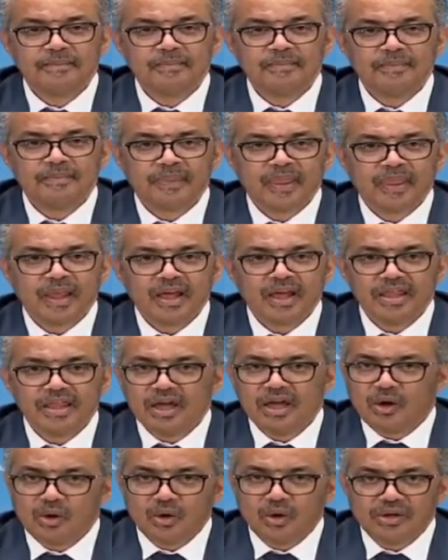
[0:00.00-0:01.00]
The
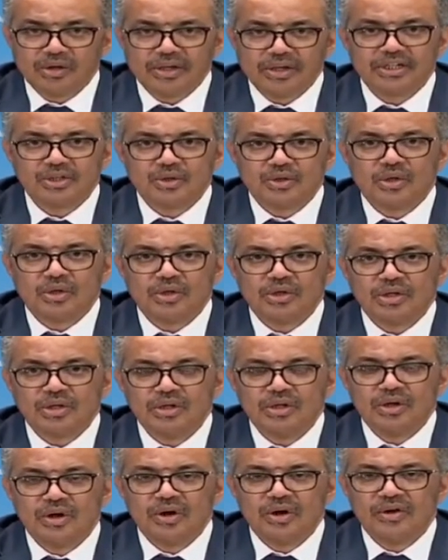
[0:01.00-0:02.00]
cornerstone
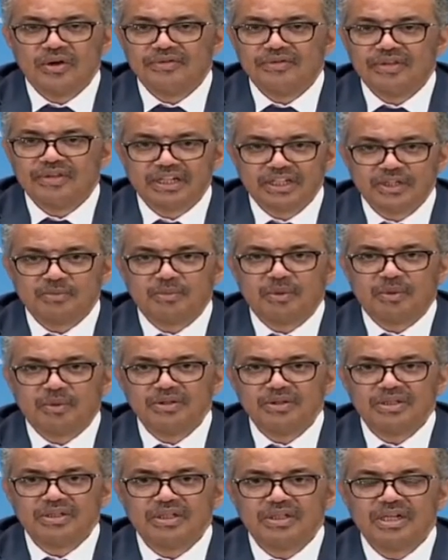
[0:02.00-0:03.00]
of the response
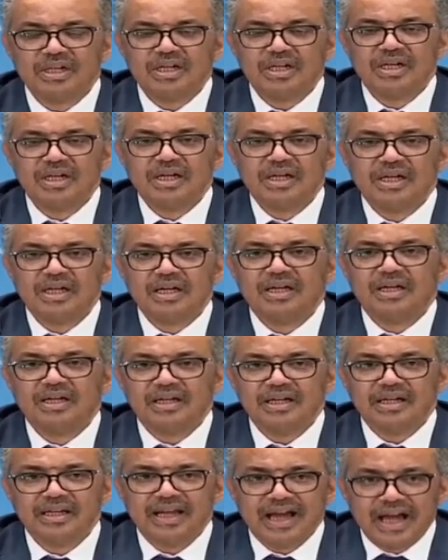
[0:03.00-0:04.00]
in
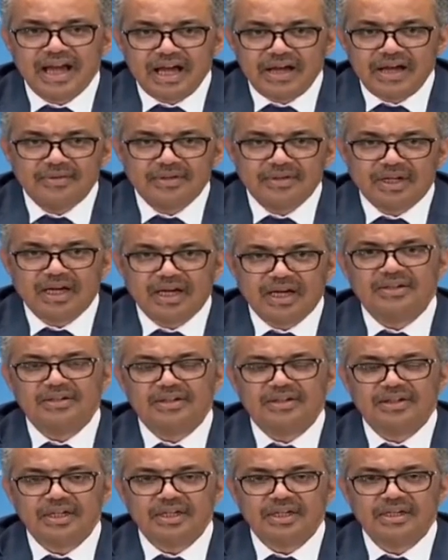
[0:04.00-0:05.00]
every country
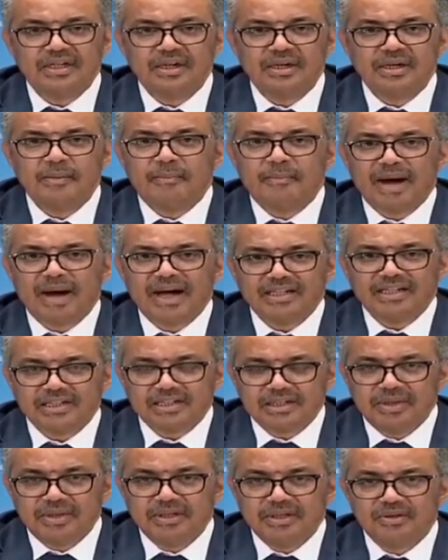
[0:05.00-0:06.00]
must be
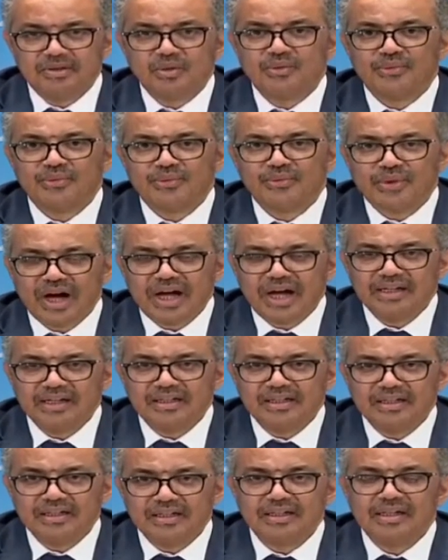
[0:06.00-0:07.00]
to find,
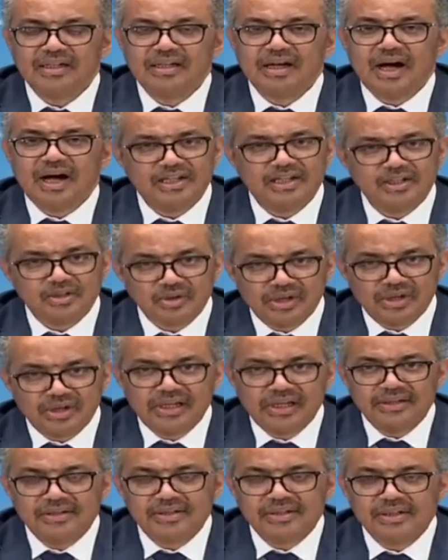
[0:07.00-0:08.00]
isolate,
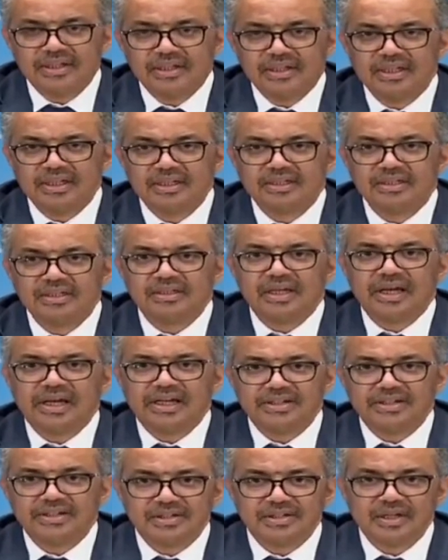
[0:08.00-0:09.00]

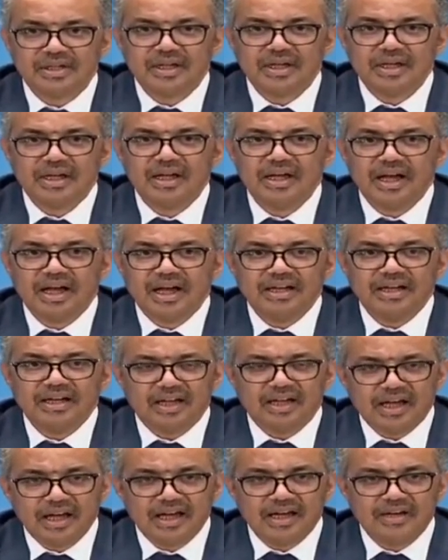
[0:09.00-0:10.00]
test, and care
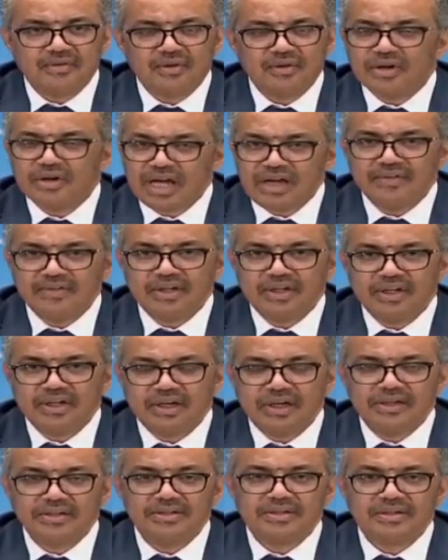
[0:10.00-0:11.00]
for every case,
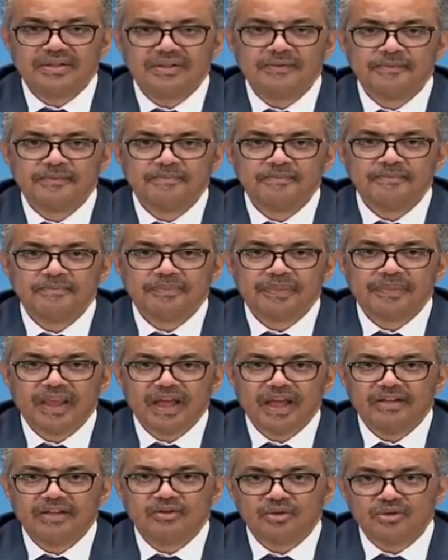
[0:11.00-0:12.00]
and
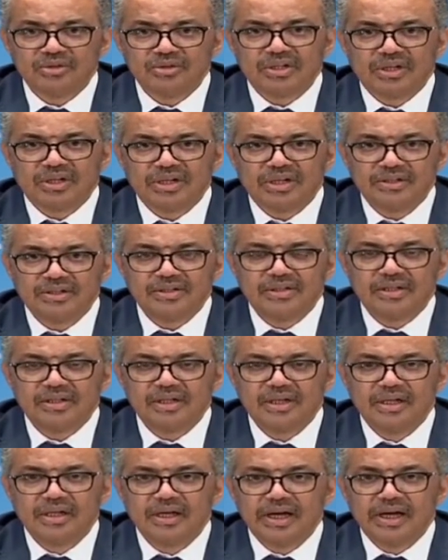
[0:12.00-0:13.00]
to trace
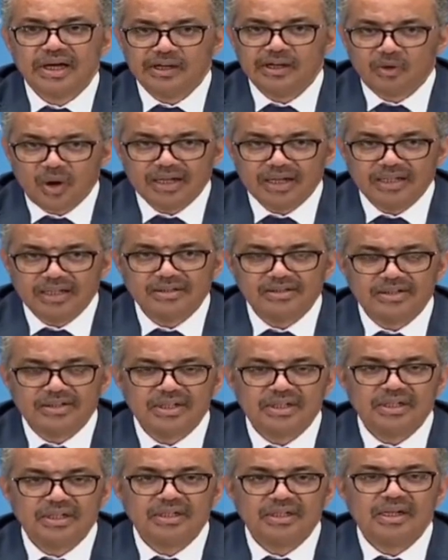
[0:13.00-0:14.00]
and quarantine
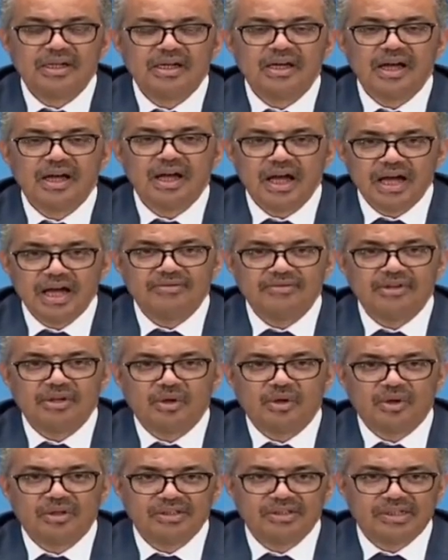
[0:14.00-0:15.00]
every
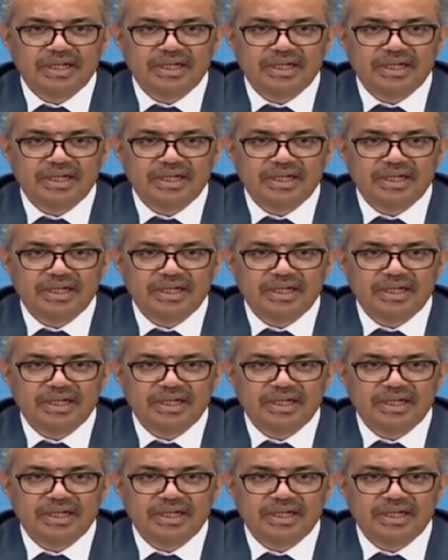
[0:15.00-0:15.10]
contact.